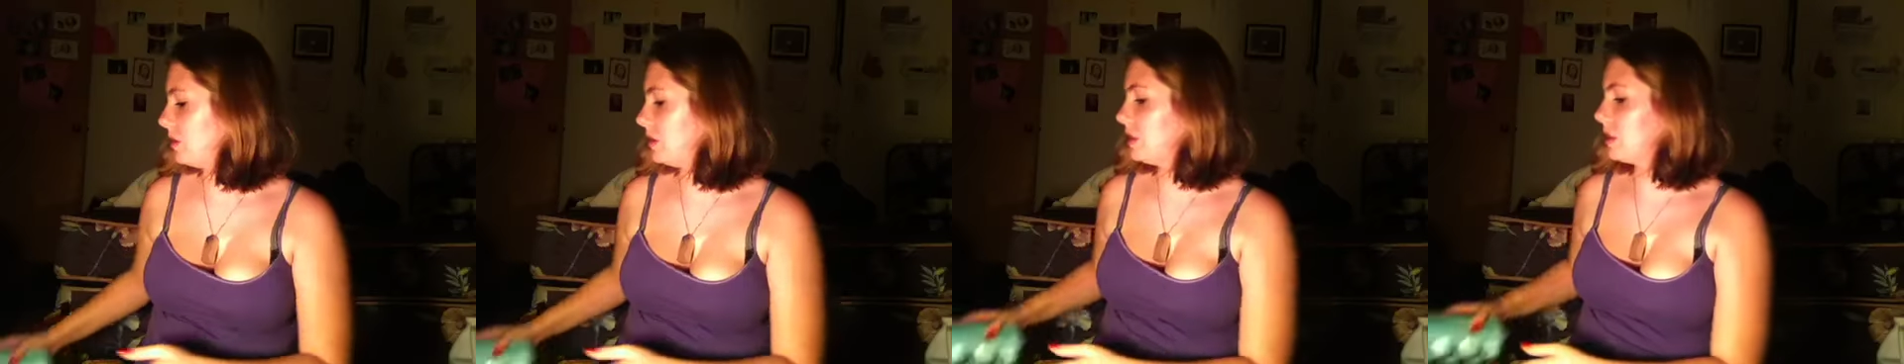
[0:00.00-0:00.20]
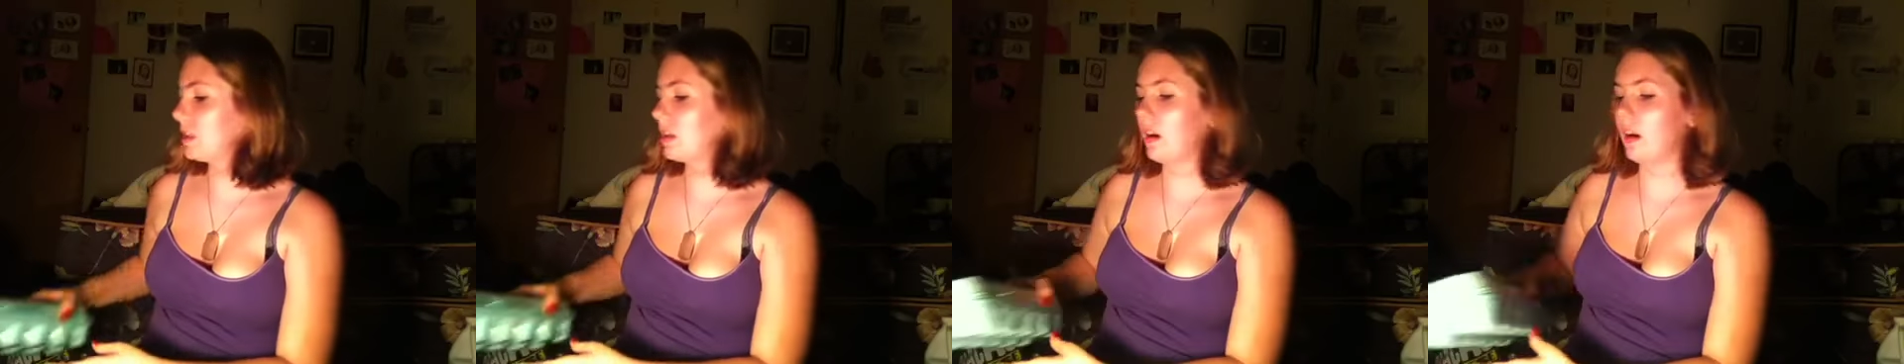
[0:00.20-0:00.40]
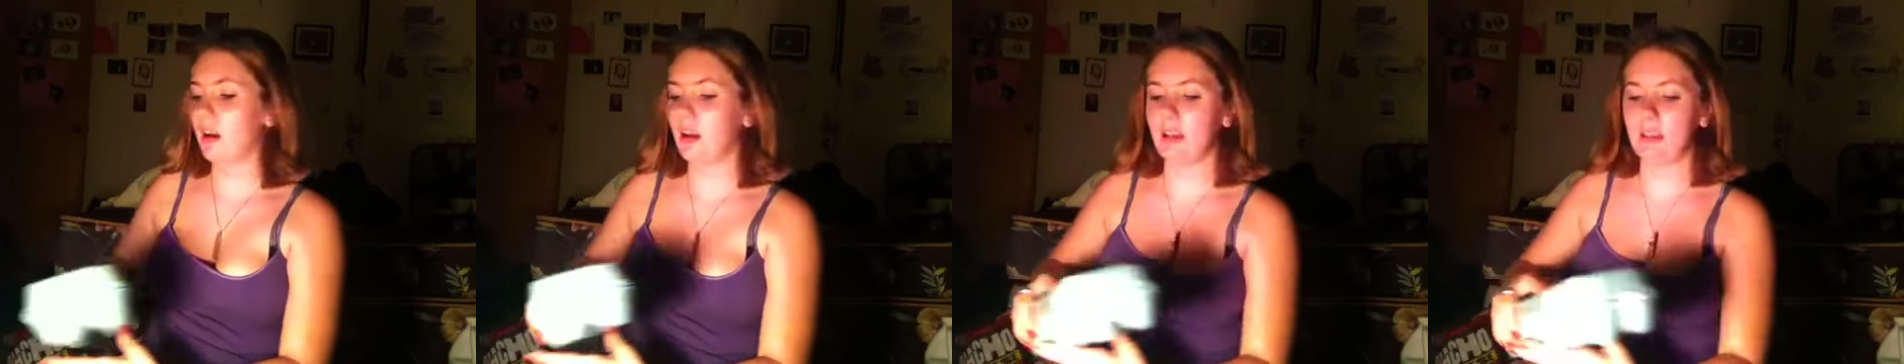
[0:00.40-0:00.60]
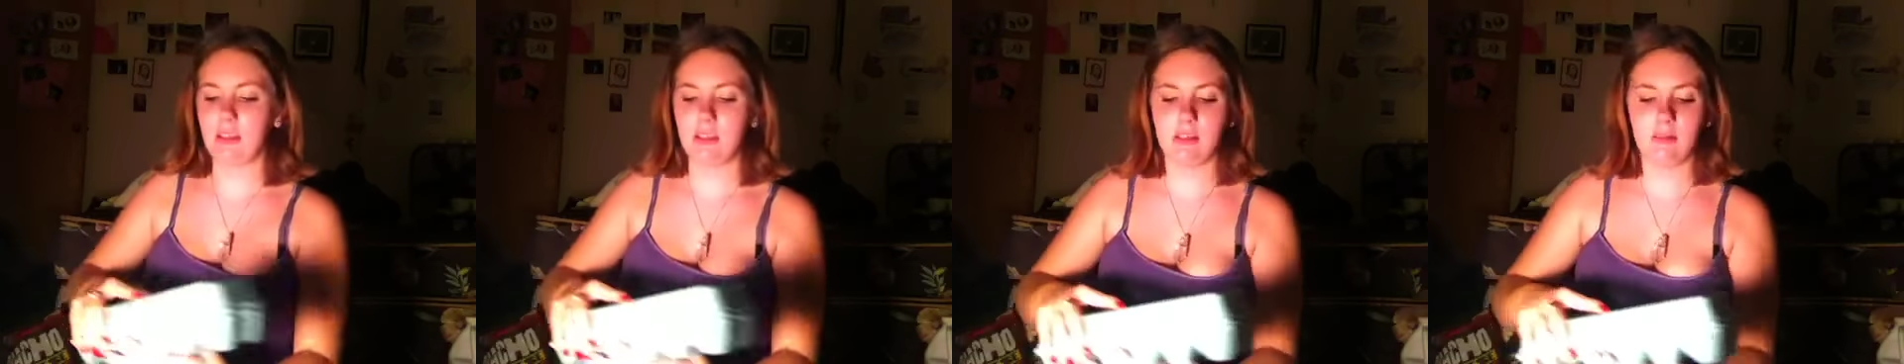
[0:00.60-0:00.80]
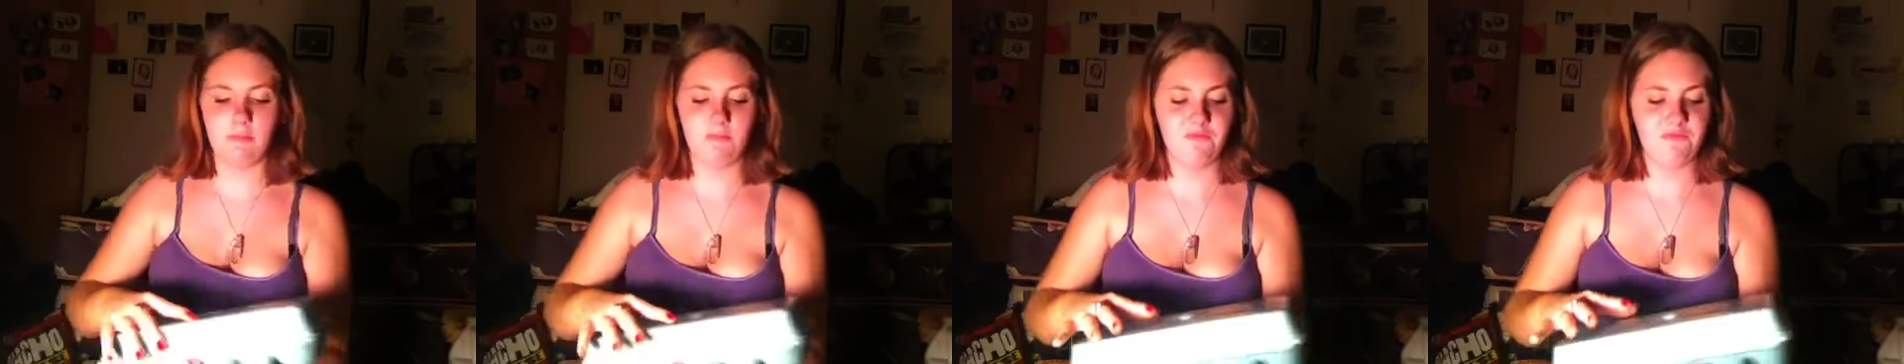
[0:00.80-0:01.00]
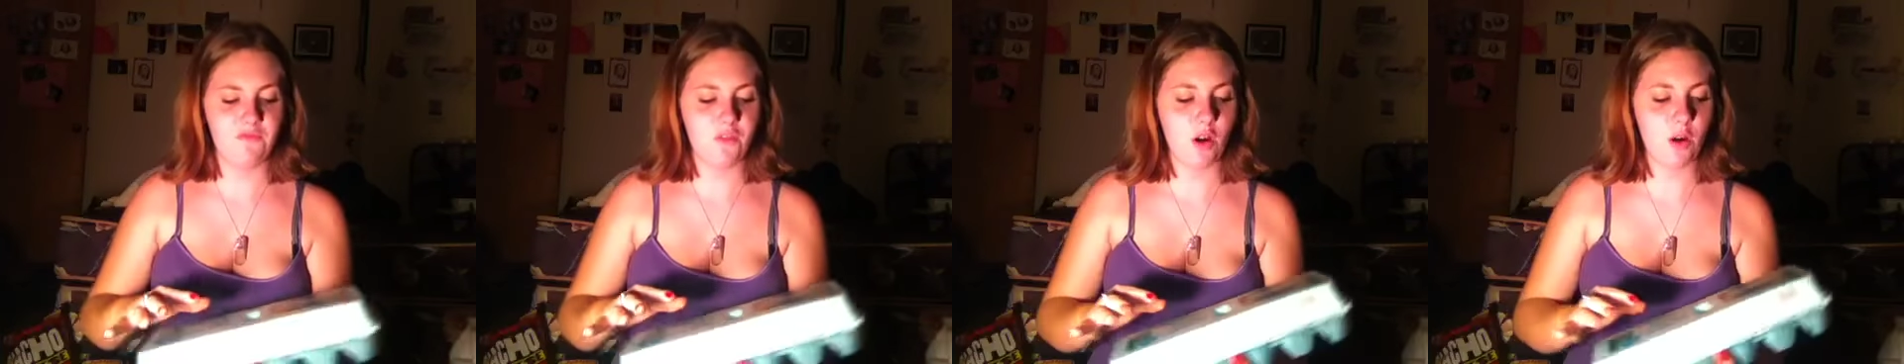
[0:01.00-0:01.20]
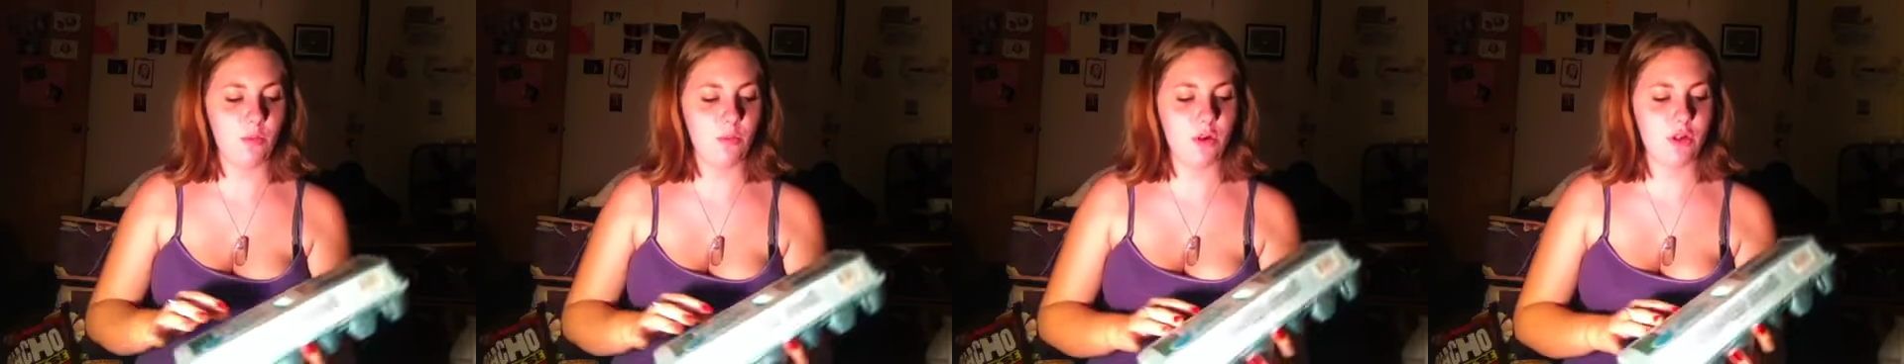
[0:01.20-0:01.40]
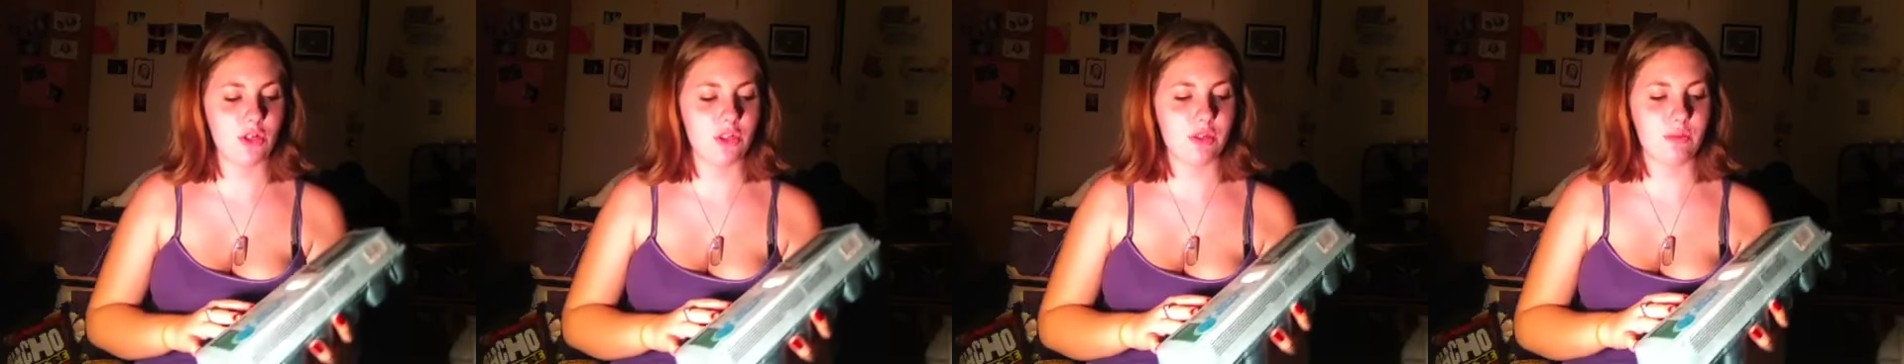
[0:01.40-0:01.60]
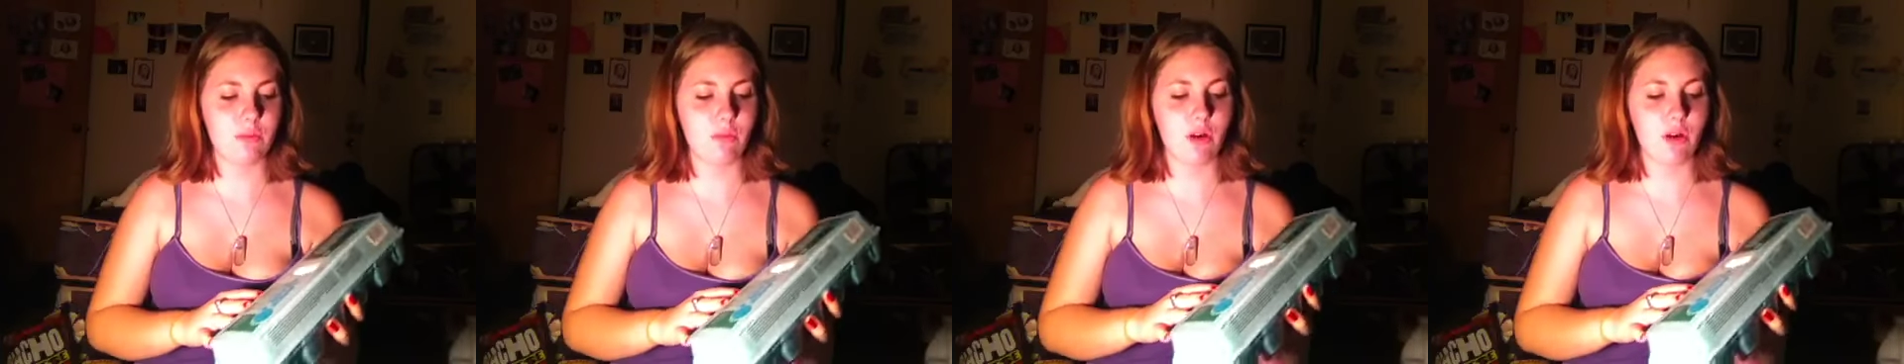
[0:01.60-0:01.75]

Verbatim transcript: just got some farmer's